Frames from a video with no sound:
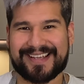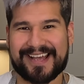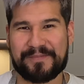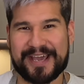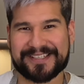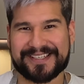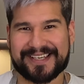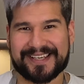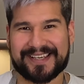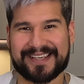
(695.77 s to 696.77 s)
Amazing.
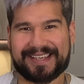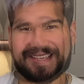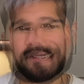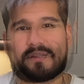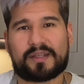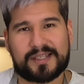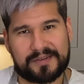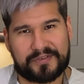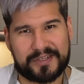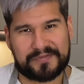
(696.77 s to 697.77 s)
That's it
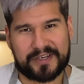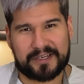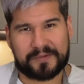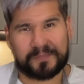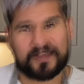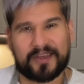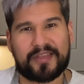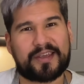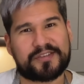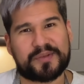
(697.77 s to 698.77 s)
for this video.
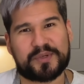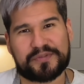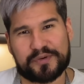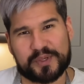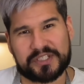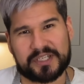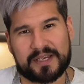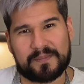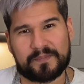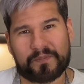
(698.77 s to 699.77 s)
Thank you so much for watching.
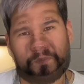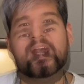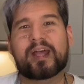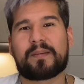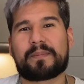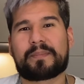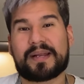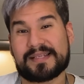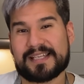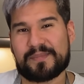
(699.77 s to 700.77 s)

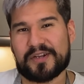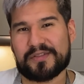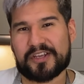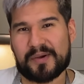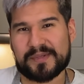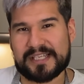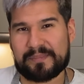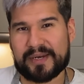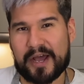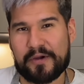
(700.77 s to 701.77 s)
Please let me know in the comments down
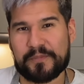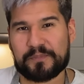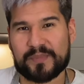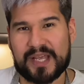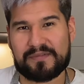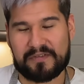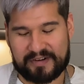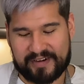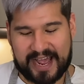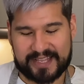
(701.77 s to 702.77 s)
below if you've
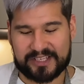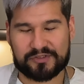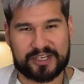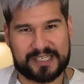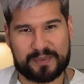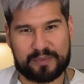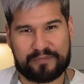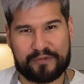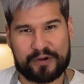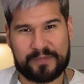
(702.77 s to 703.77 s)
ever had this recipe
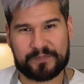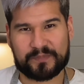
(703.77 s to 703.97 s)
before